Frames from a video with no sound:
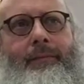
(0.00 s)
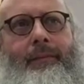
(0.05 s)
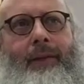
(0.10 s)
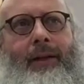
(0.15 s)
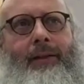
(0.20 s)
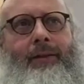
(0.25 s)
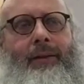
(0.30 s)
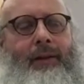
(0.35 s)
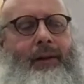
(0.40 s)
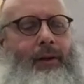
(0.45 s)

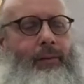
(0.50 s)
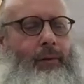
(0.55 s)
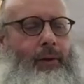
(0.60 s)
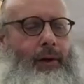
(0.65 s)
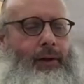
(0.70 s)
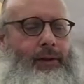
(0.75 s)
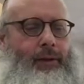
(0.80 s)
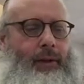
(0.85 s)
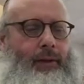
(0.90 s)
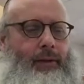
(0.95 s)
That's what the
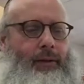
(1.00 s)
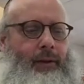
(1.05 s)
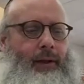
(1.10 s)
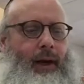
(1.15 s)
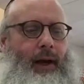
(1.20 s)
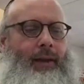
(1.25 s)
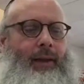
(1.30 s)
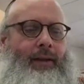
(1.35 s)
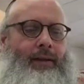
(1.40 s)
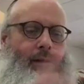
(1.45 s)
Gemara says,
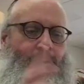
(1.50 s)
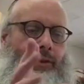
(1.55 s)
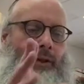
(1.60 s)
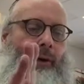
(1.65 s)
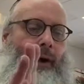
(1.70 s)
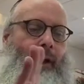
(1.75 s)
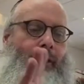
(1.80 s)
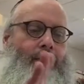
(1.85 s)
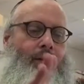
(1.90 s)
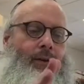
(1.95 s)
okay? And that's what
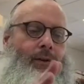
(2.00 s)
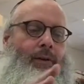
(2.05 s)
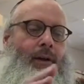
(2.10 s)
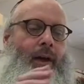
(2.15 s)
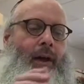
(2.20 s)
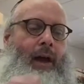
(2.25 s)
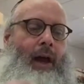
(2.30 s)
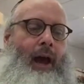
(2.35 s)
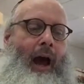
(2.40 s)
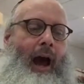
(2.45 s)
Zohar answers.
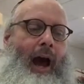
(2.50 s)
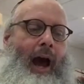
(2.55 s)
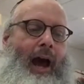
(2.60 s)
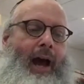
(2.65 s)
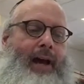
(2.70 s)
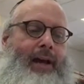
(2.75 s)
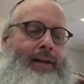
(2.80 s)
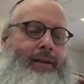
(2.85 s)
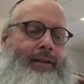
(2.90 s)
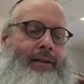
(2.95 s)

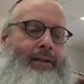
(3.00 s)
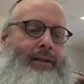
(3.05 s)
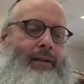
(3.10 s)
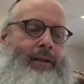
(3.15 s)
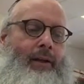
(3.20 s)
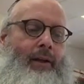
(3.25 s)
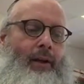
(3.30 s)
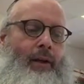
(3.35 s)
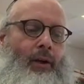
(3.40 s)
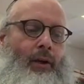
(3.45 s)

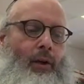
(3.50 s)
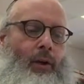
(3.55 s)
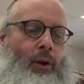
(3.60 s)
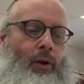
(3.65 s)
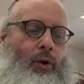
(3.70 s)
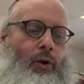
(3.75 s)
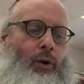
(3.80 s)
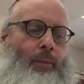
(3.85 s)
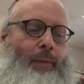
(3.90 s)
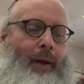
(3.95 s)
Az
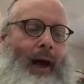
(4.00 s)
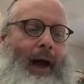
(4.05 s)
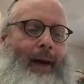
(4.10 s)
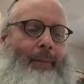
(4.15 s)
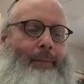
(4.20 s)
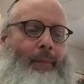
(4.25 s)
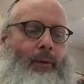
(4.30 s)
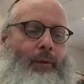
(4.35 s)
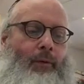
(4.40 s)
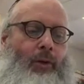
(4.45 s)
hu
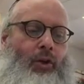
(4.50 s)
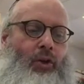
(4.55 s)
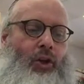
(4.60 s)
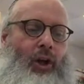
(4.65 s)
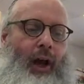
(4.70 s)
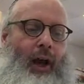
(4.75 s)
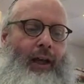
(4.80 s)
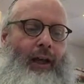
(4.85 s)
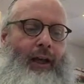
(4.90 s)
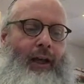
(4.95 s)
be'abud
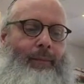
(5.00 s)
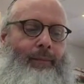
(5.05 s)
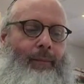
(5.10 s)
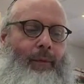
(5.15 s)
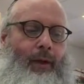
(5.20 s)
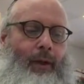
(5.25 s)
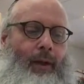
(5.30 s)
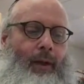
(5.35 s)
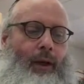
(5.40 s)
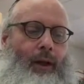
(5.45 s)

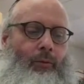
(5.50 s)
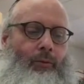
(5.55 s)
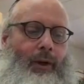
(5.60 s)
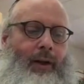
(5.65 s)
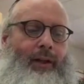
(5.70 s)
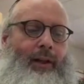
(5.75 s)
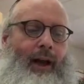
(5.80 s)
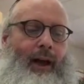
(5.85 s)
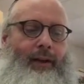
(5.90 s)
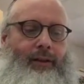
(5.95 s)
rishayim
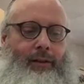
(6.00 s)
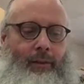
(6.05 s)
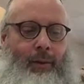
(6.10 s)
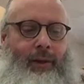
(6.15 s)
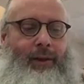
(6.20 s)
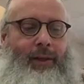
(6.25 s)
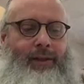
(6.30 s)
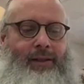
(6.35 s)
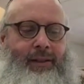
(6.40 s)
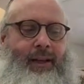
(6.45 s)
rina. So
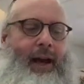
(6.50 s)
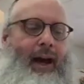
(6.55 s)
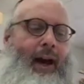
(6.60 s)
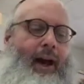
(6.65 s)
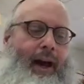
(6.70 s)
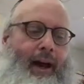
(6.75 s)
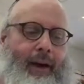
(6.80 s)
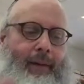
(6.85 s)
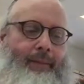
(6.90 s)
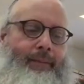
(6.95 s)
when the
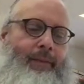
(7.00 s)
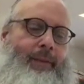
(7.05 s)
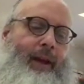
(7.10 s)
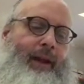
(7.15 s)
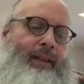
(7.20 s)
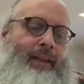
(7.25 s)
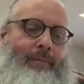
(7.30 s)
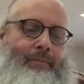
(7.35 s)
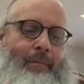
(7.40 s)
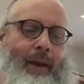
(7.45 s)
sa'ah,
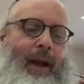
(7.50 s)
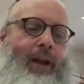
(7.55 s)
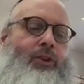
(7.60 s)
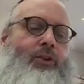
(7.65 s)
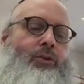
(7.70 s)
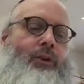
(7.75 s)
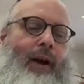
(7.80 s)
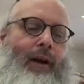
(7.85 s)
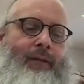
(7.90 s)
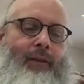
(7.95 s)
like the
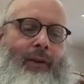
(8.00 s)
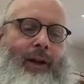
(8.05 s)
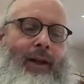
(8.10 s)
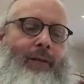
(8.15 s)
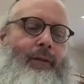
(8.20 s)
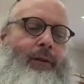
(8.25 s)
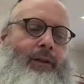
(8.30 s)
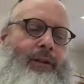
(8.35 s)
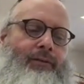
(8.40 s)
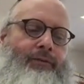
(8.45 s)
measure of their
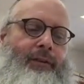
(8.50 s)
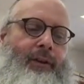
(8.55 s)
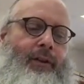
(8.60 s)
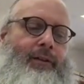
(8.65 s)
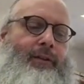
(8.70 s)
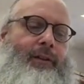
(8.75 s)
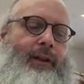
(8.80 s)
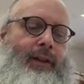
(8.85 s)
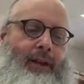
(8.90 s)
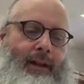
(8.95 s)
evil is filled,
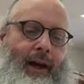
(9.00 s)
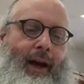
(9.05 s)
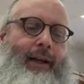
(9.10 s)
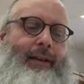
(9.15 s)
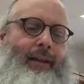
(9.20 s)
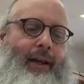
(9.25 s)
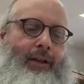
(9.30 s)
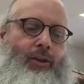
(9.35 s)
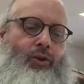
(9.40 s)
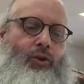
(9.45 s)
so then God
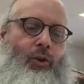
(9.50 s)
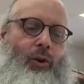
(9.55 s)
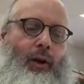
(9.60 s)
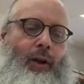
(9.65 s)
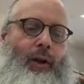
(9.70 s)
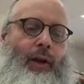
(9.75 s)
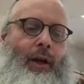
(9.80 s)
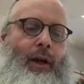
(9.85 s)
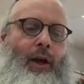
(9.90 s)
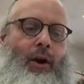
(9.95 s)
takes
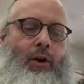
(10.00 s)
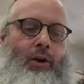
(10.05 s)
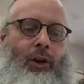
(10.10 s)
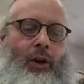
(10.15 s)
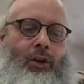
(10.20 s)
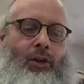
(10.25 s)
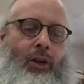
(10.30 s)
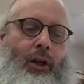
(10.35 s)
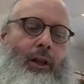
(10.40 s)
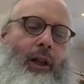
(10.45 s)
joy.
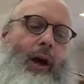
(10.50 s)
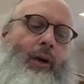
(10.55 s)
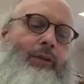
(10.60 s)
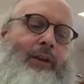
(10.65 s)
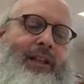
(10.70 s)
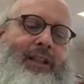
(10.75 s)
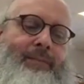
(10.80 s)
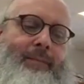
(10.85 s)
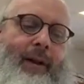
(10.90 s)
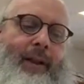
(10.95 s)
Okay, shalom
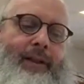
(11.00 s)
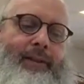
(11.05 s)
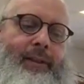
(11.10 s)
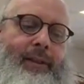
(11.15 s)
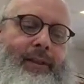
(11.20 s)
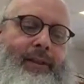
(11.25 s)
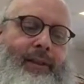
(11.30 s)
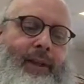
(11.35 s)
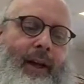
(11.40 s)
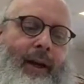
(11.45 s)
nismal
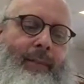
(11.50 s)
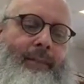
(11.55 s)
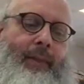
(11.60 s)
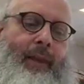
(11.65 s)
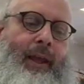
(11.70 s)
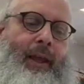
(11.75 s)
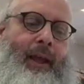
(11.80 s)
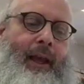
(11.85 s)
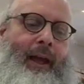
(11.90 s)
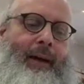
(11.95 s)

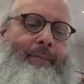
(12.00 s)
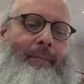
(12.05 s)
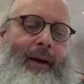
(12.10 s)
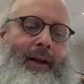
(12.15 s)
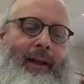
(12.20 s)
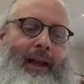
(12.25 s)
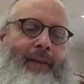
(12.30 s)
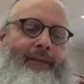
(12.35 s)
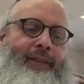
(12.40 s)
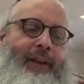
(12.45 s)
sasam.
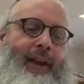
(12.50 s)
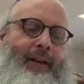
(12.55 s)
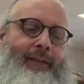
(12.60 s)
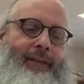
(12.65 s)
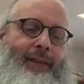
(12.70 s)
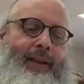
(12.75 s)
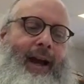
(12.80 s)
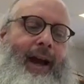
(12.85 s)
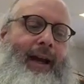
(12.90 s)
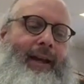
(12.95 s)
But if they have
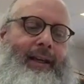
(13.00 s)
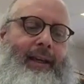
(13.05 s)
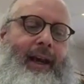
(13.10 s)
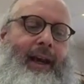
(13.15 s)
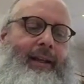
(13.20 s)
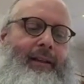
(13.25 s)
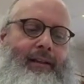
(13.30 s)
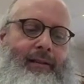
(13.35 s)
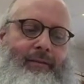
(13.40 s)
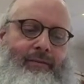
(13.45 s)
not
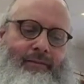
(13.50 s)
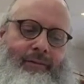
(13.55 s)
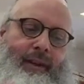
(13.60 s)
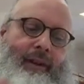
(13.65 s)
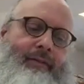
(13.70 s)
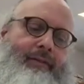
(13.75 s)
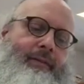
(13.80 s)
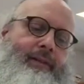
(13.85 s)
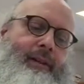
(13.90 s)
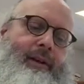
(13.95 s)
yet
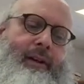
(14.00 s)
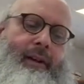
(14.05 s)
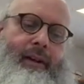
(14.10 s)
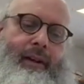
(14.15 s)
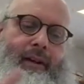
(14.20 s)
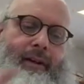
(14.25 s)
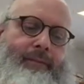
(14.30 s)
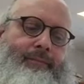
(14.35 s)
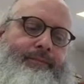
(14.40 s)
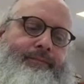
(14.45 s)
then
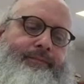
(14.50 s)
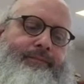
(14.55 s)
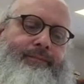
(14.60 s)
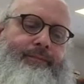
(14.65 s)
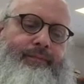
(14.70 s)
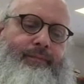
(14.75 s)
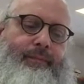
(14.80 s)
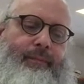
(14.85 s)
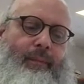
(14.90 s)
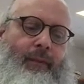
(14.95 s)
done
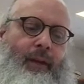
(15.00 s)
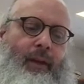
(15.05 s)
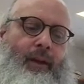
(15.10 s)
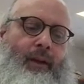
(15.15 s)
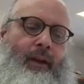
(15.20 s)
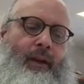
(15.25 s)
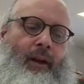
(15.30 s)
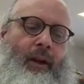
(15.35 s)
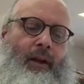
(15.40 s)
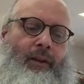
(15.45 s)

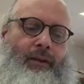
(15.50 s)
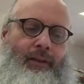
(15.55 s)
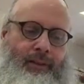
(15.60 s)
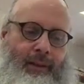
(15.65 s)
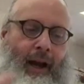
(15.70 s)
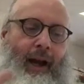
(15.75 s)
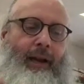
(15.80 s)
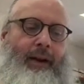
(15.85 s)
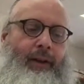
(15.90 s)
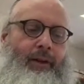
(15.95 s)

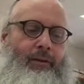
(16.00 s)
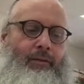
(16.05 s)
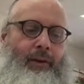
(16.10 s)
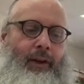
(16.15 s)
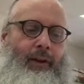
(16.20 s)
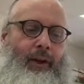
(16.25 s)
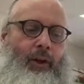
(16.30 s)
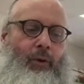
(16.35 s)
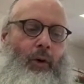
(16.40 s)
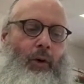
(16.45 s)
it,
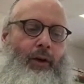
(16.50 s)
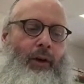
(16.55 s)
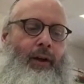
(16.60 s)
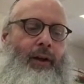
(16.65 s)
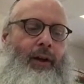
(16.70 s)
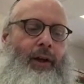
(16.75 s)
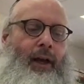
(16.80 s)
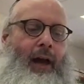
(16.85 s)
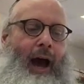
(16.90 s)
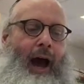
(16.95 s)
rather quota,
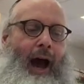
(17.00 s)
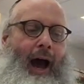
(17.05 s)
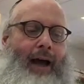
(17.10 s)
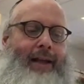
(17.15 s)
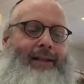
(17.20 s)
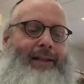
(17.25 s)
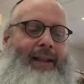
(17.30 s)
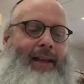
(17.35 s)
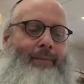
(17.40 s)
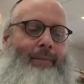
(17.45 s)

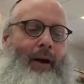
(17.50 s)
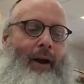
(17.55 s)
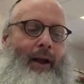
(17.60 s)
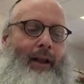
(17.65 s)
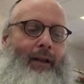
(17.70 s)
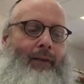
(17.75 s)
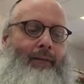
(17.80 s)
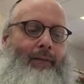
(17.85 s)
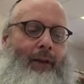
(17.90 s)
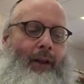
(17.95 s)
az
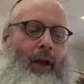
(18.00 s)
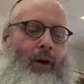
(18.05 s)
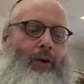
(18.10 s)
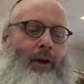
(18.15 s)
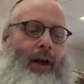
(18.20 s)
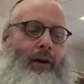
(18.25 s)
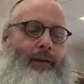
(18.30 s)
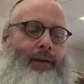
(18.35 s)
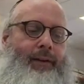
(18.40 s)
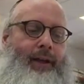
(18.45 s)
nemal v'lo
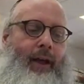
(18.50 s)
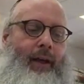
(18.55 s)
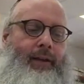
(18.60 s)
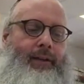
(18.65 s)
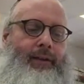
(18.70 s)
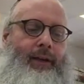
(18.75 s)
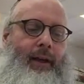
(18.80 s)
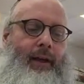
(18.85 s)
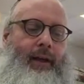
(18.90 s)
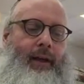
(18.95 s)
karazel
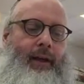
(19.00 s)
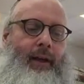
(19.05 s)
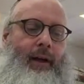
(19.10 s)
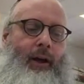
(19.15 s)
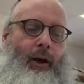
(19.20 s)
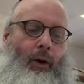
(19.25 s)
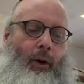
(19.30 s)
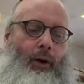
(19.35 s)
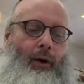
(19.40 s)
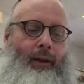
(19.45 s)
ze
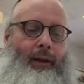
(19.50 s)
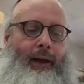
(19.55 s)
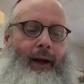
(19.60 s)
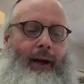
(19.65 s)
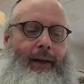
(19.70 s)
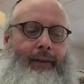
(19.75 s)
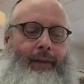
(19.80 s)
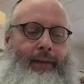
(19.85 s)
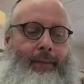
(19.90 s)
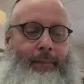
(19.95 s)
kol
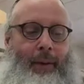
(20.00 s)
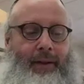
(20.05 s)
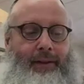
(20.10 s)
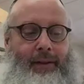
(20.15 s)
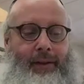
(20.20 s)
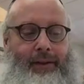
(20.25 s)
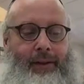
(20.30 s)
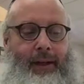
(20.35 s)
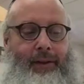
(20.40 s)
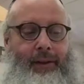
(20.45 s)
layl. And the
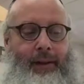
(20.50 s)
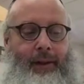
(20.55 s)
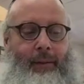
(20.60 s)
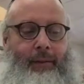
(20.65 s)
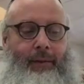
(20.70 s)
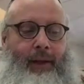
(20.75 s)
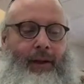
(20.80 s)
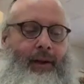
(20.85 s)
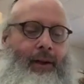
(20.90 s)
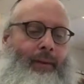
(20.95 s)
pasuk says they
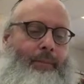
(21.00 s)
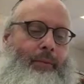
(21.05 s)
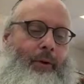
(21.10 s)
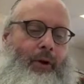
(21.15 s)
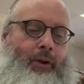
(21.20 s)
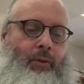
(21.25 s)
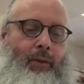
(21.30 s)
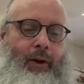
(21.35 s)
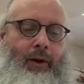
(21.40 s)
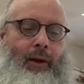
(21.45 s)
didn't
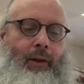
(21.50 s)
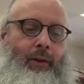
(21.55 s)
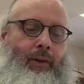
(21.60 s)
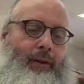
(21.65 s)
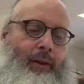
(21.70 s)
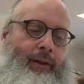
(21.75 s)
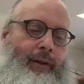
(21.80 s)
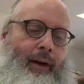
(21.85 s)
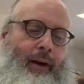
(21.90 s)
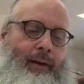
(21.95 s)
approach one another the
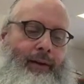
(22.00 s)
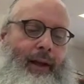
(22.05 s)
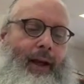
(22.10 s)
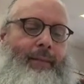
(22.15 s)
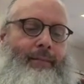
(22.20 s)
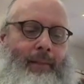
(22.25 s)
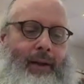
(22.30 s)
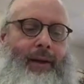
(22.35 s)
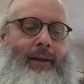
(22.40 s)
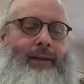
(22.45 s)
entire
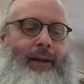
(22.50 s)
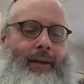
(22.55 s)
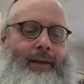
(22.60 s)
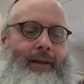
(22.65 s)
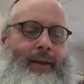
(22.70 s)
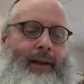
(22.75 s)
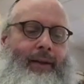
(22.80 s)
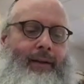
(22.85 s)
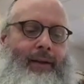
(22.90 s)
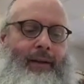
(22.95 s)
night, meaning that
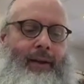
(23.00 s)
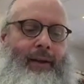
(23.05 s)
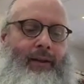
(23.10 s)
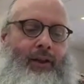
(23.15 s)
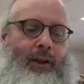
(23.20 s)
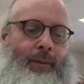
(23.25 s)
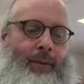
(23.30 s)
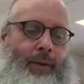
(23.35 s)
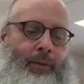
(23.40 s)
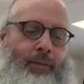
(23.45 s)
the
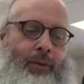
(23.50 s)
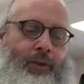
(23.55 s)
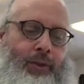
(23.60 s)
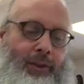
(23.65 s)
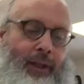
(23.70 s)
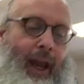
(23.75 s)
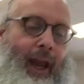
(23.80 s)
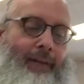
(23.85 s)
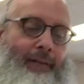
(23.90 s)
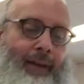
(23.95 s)
Egyptians were
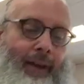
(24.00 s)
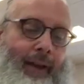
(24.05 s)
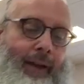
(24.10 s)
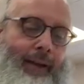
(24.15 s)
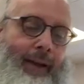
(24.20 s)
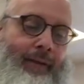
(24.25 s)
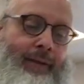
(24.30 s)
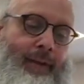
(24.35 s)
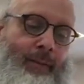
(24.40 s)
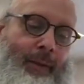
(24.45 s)
safe. They didn't
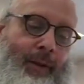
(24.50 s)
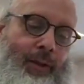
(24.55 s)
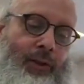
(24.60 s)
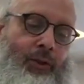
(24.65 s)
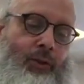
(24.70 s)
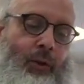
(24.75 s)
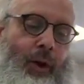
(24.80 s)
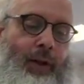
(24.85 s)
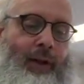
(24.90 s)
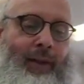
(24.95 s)
have to be
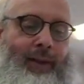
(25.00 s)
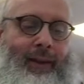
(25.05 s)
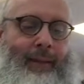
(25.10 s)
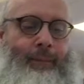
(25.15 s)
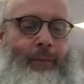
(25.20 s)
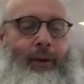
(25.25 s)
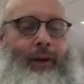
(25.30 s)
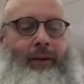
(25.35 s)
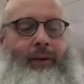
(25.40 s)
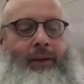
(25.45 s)
destroyed at that
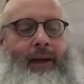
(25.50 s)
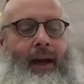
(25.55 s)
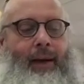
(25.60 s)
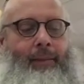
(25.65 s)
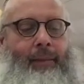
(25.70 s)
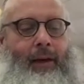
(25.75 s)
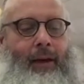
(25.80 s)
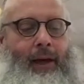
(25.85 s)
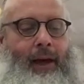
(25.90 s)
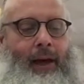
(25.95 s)
point in
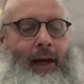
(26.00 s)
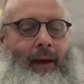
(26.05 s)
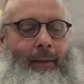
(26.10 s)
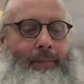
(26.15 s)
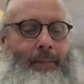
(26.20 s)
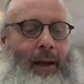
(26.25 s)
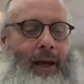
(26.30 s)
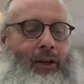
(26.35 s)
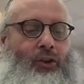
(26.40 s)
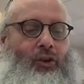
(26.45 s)
time.
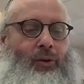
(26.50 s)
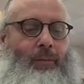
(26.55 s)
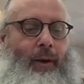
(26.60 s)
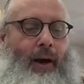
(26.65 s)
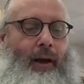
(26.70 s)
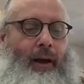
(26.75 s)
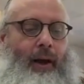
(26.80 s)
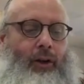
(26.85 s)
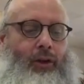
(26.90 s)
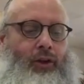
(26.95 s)
Big
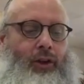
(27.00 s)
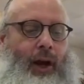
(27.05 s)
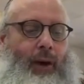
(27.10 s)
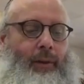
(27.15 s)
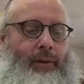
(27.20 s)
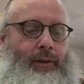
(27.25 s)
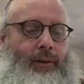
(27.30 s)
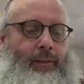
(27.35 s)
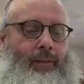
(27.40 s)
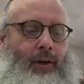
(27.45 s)
shemalka
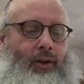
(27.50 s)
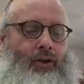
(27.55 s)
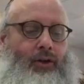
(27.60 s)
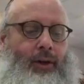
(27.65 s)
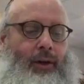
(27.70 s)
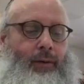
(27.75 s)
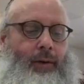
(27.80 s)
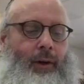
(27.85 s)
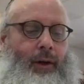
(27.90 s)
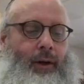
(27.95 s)
sharis
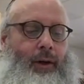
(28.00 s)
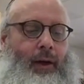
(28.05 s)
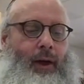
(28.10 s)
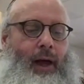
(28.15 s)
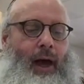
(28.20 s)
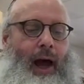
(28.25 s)
l'mashira.